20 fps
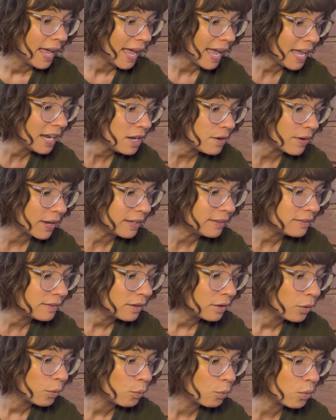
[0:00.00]

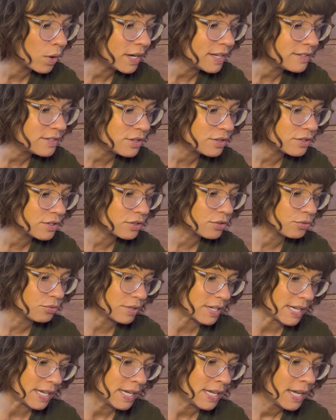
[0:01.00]
Anyways, what is your
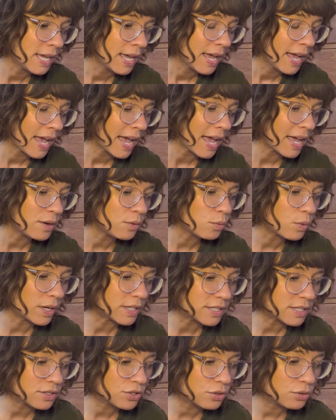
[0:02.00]
degree and
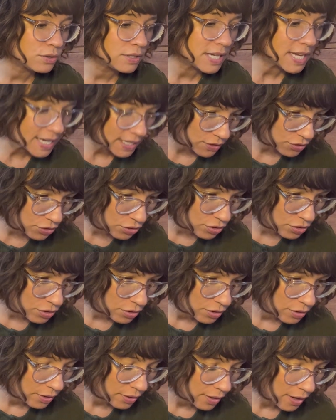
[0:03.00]
what did you
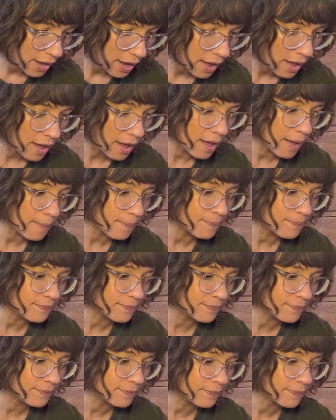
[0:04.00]
teach?
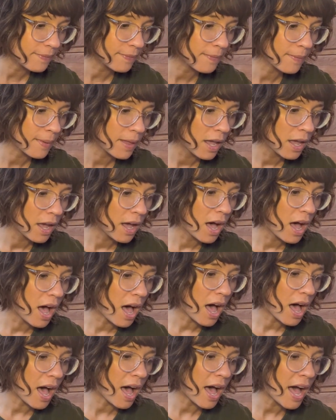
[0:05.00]
Um,
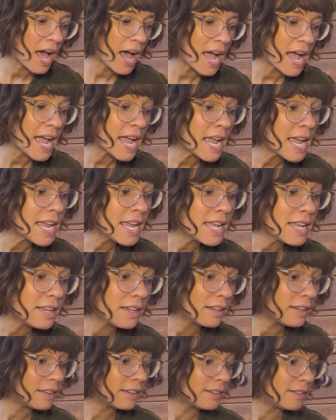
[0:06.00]
I
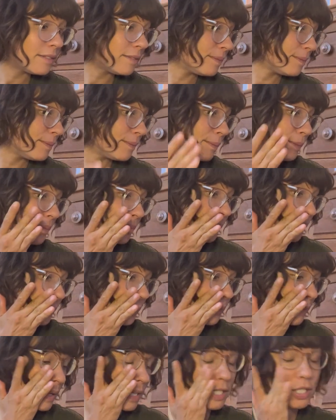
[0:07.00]

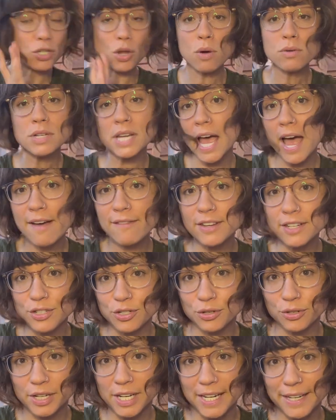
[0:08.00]
don't have a
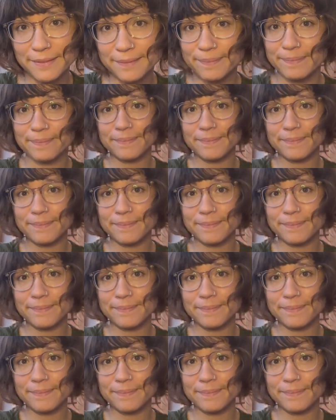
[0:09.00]
degree.